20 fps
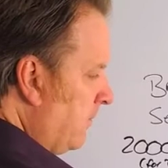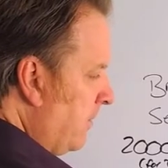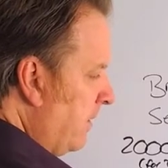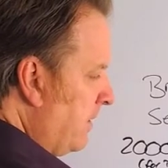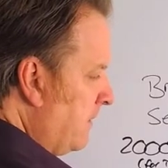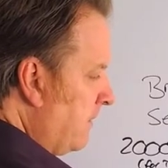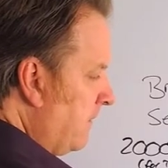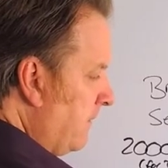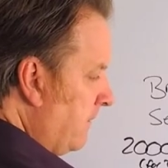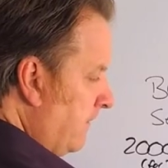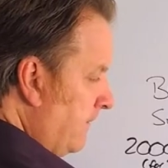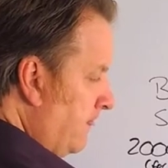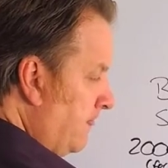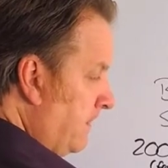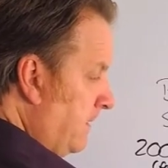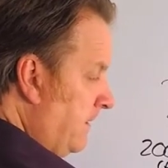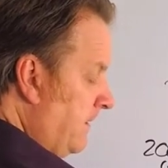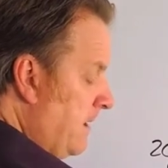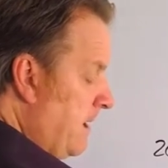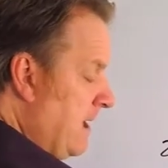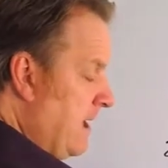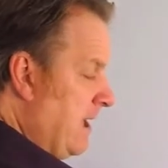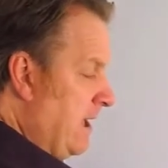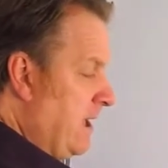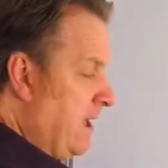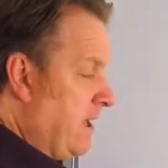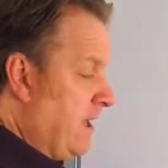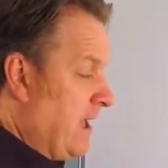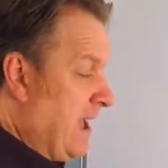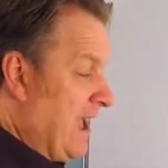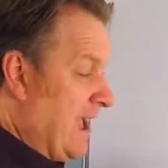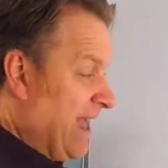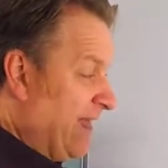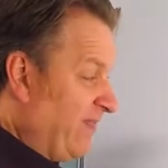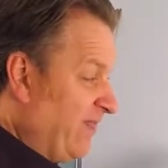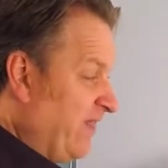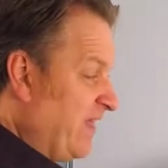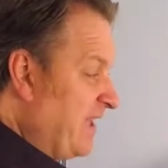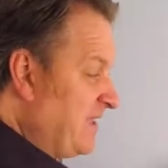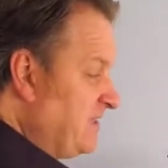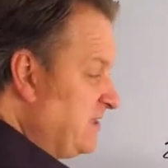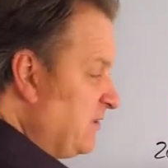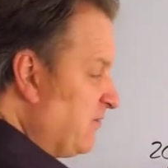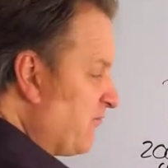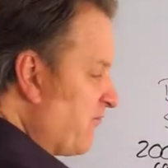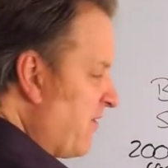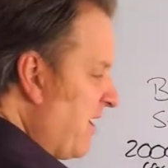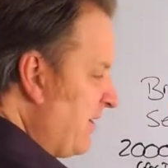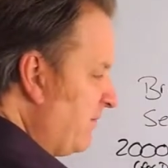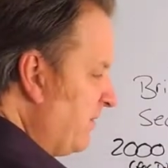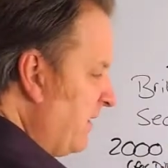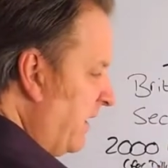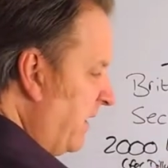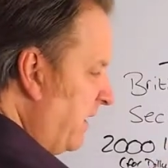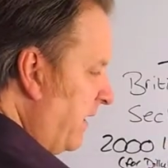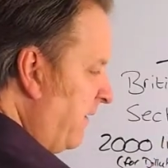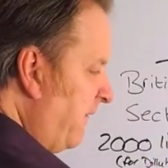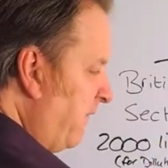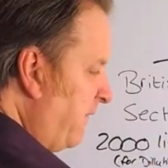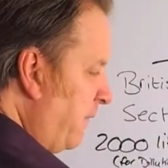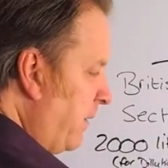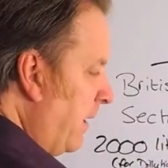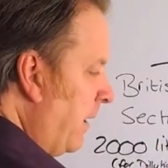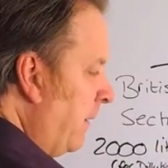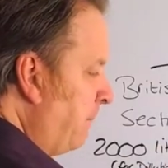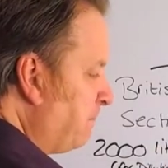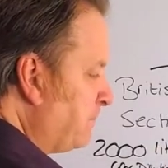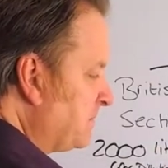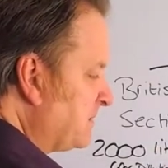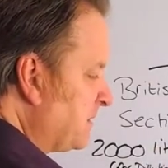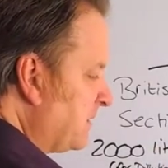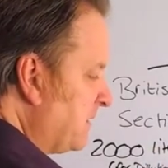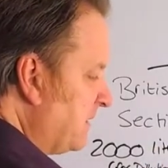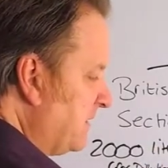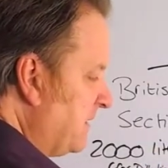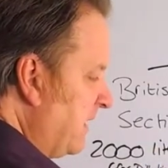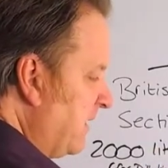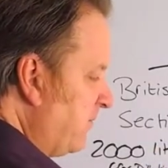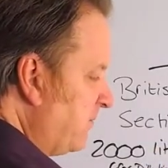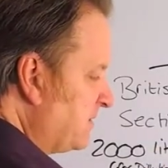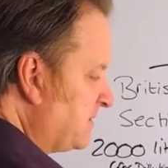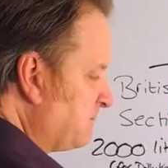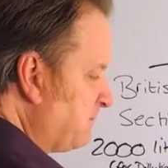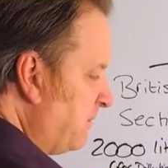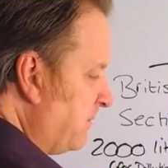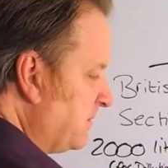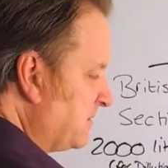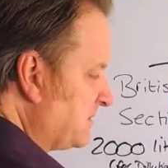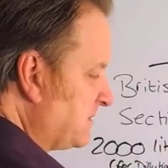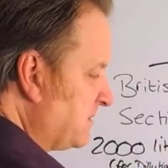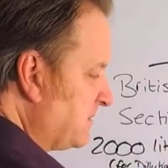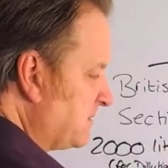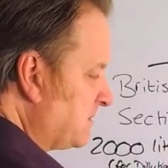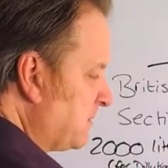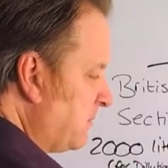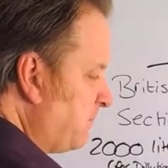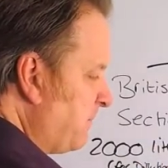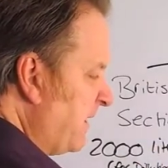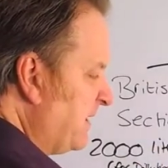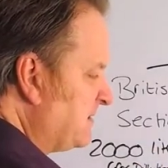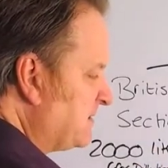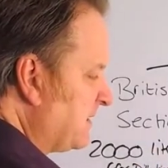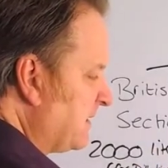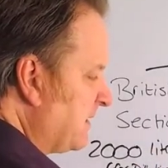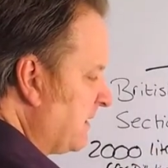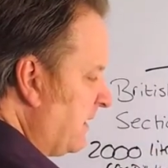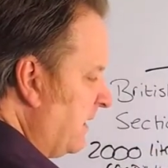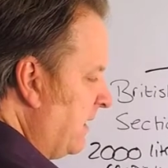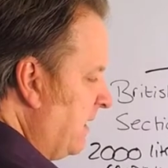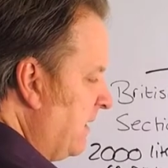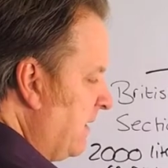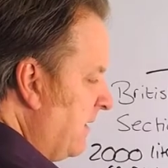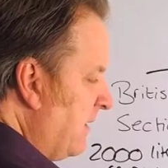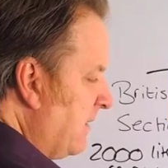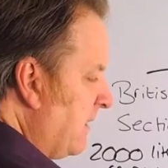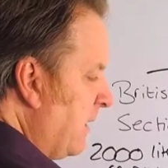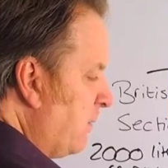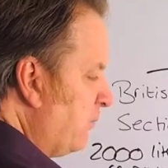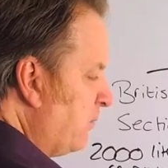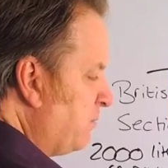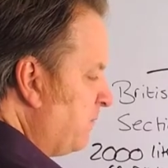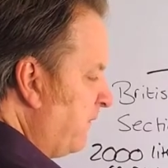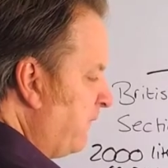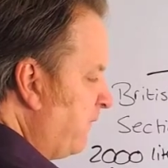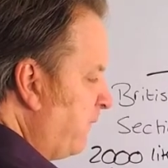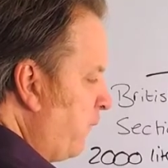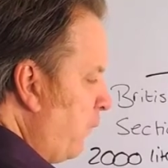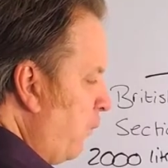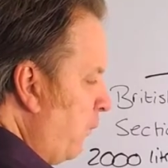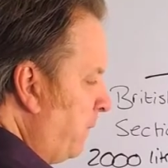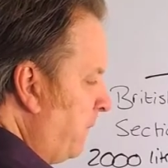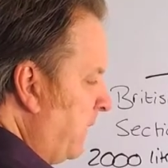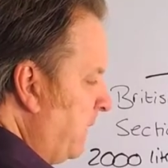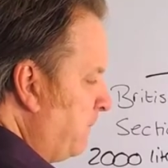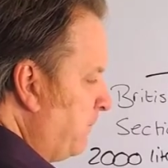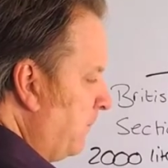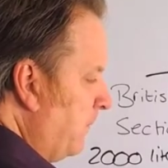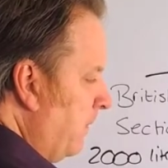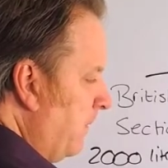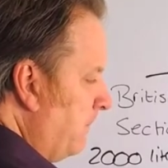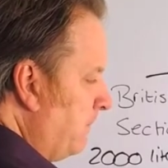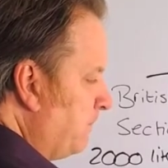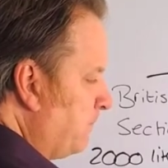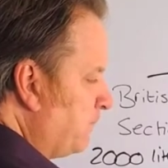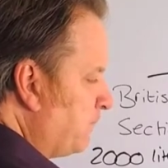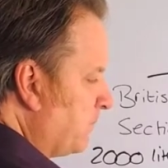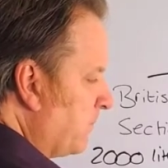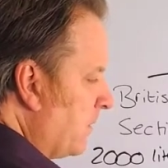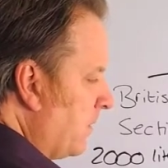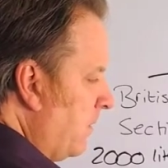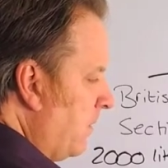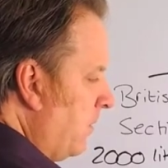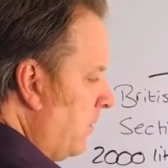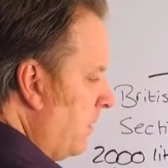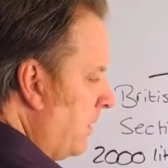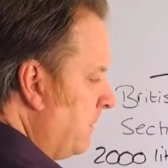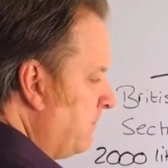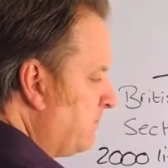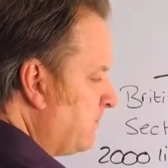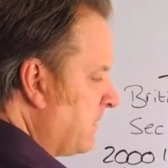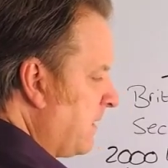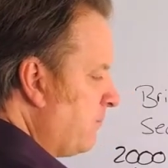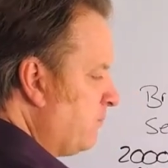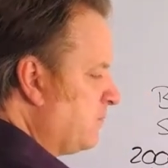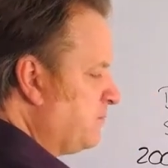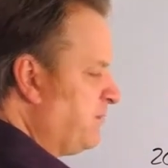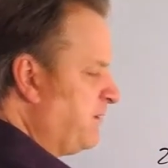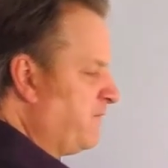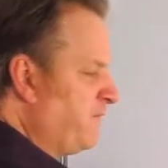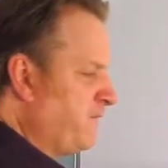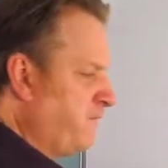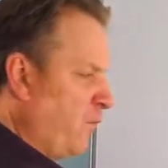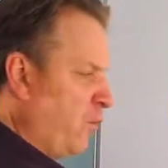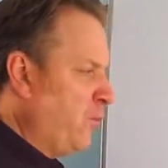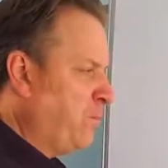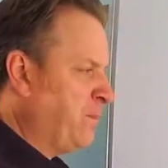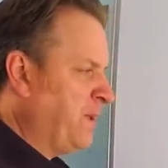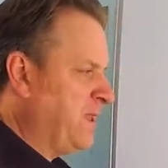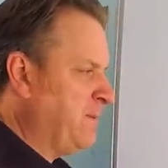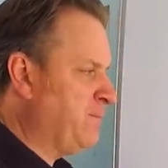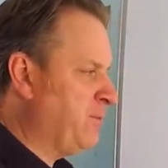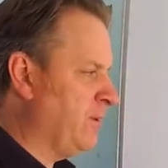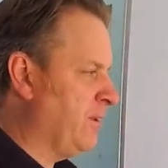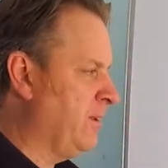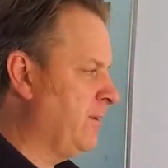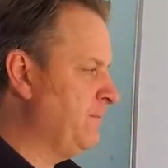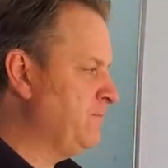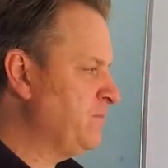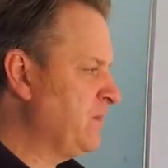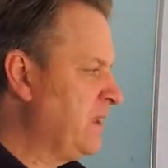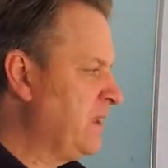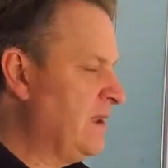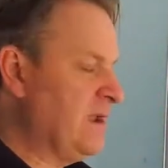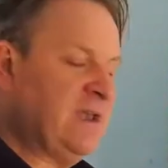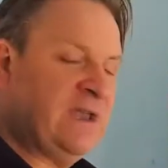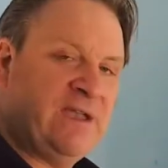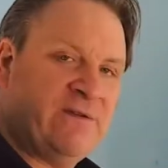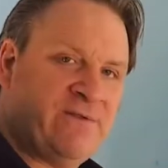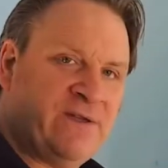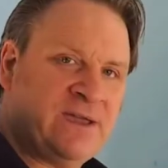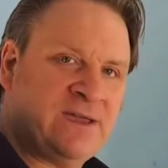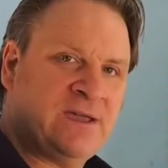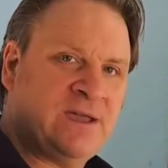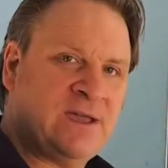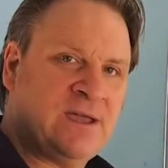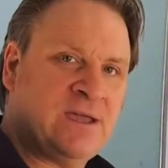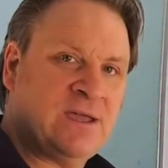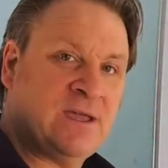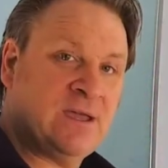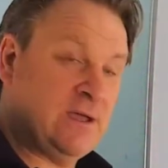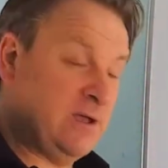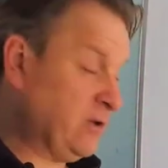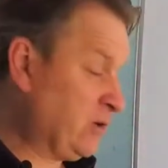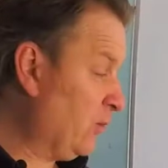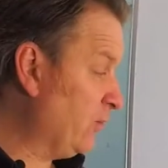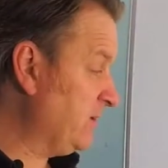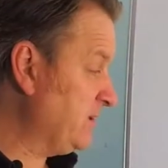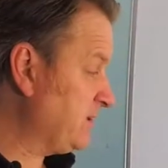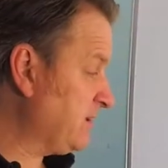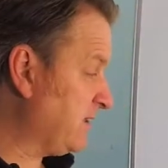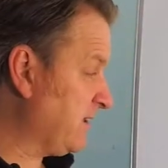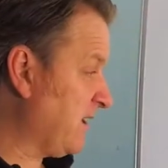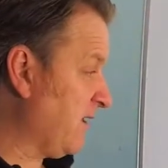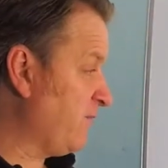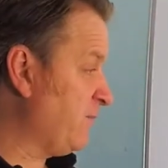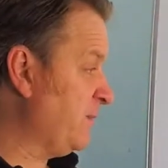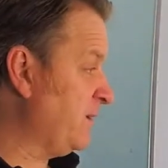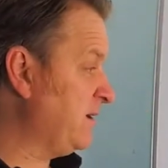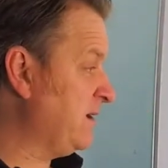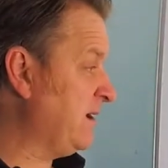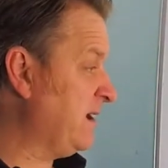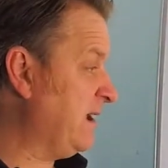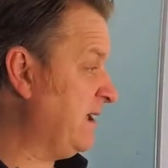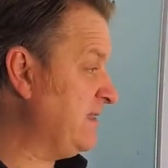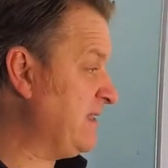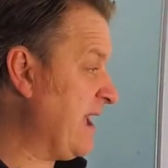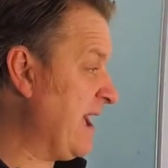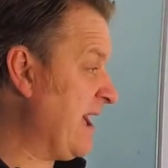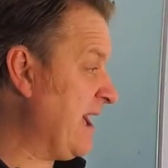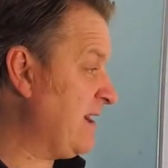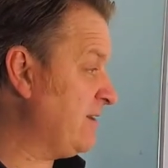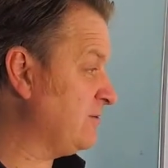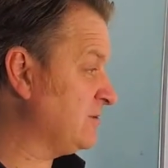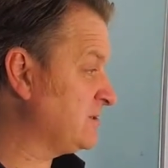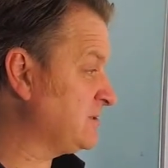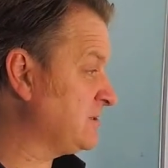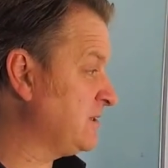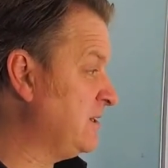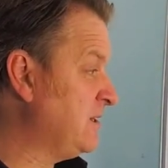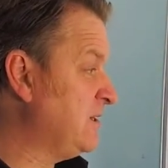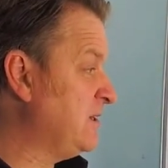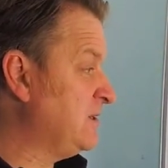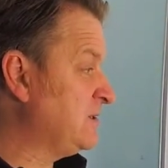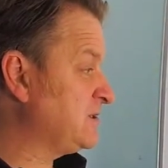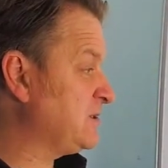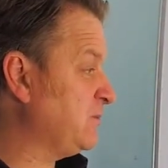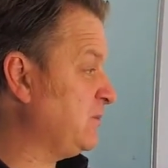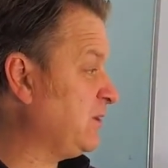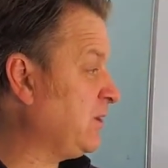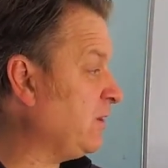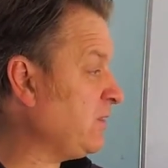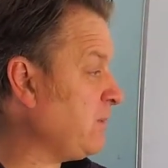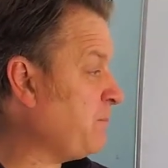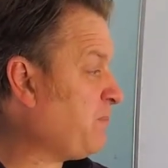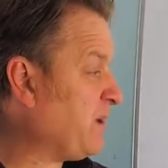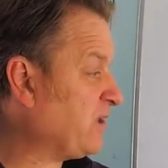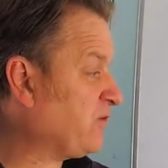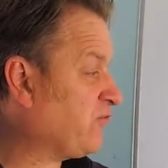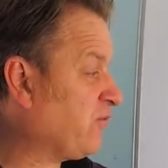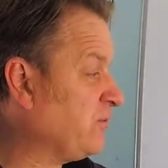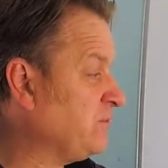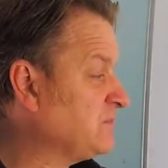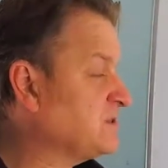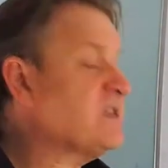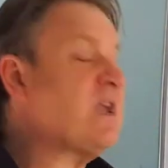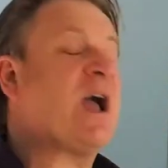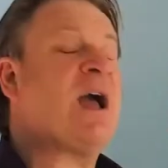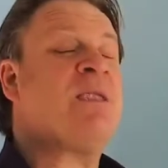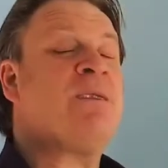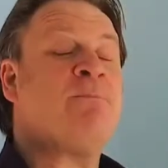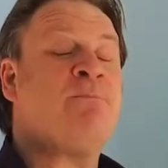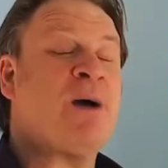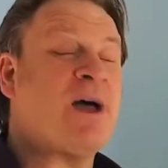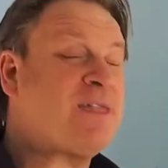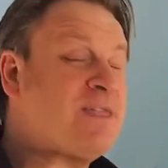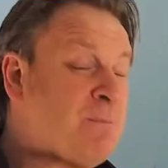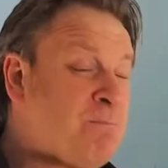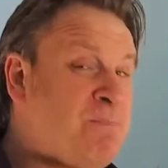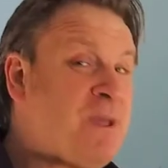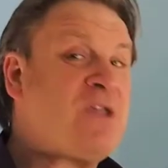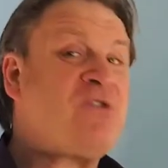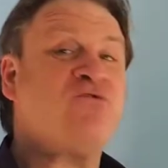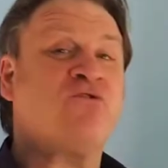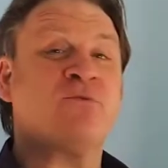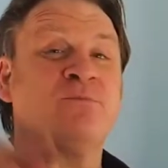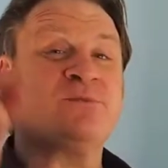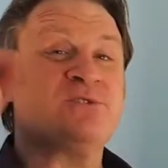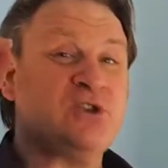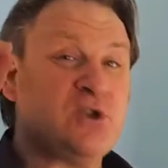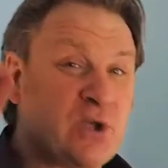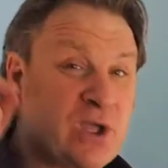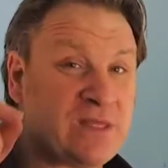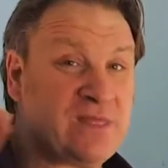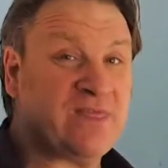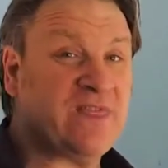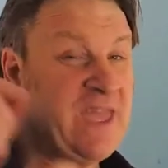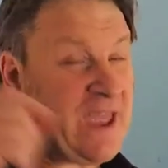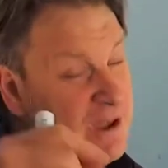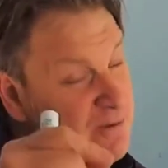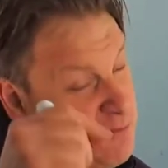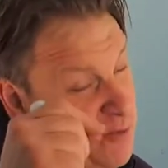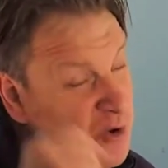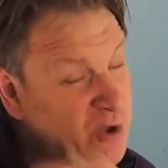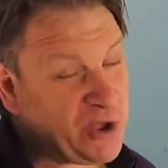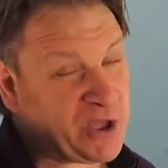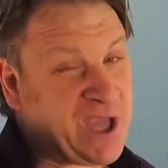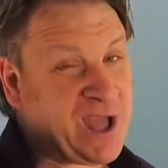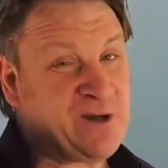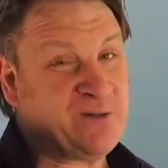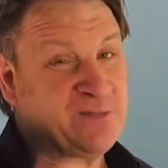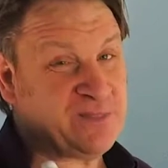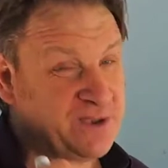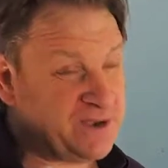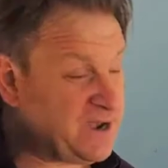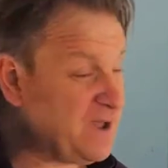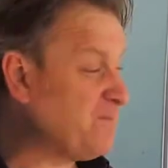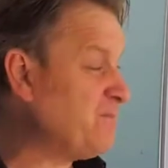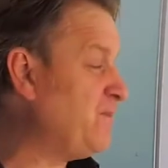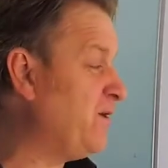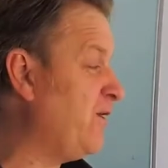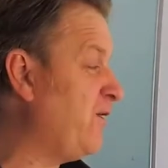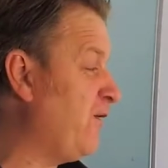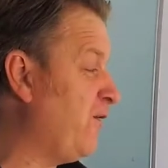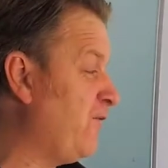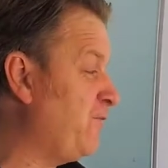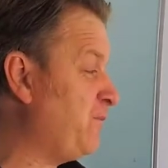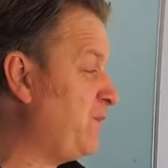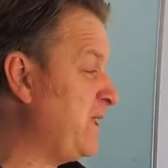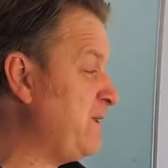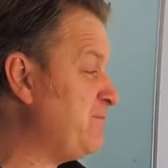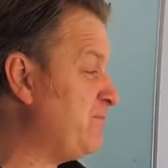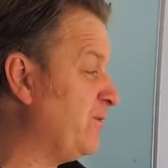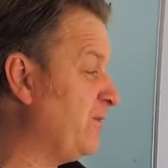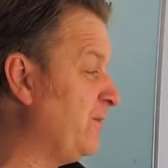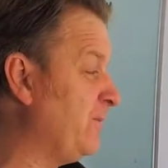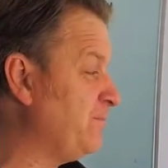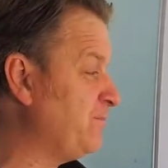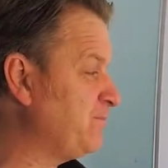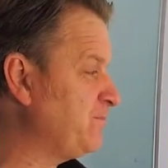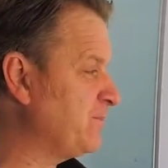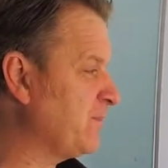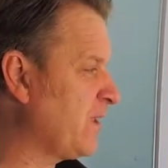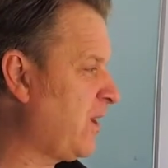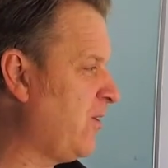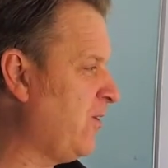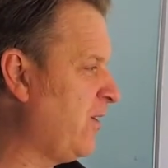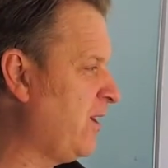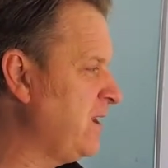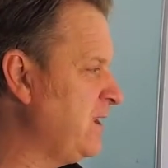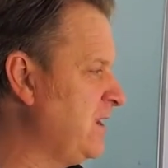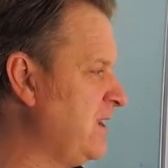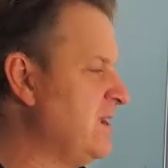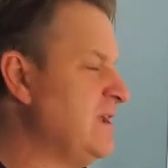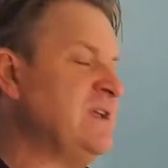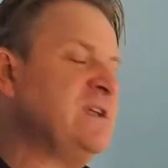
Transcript: Right. And then you'd round that up to the nearest person. So basically, that would be four people. All right. That would be four people living, according to the government, in that house. So we got the bedrooms. And by the bedrooms, you can then work out the number of people. All right.